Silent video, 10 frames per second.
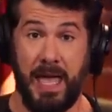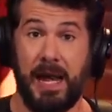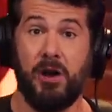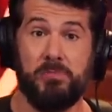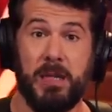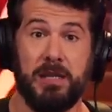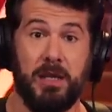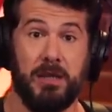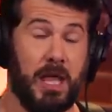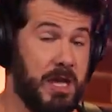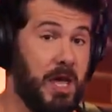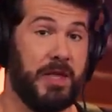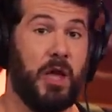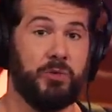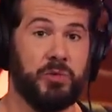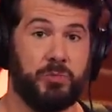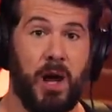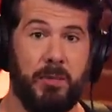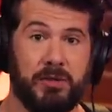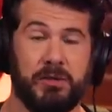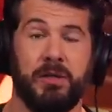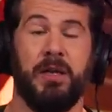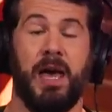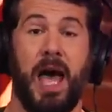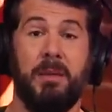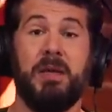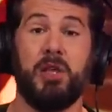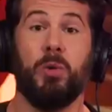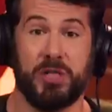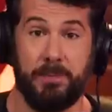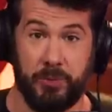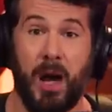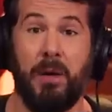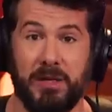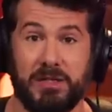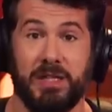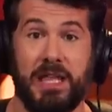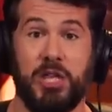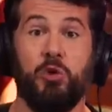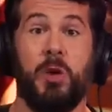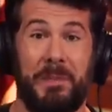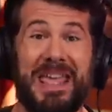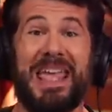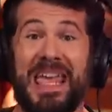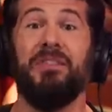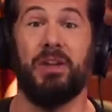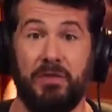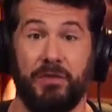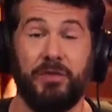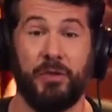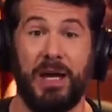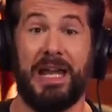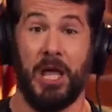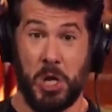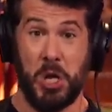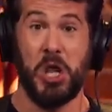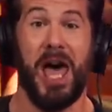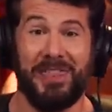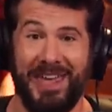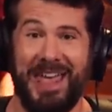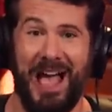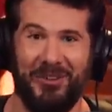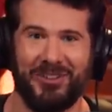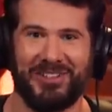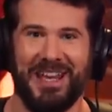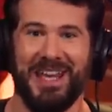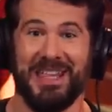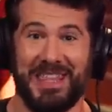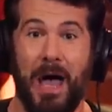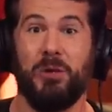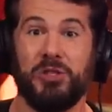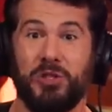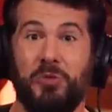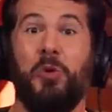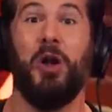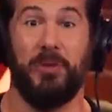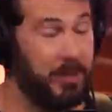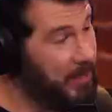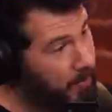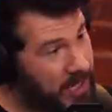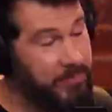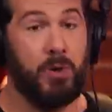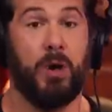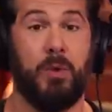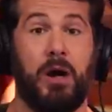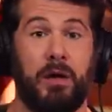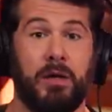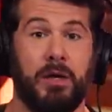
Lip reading: And I don't mean that nothing else was promised. I mean there was a promise that you would be given for free, nothing else. That was the word. Like, we give you our word.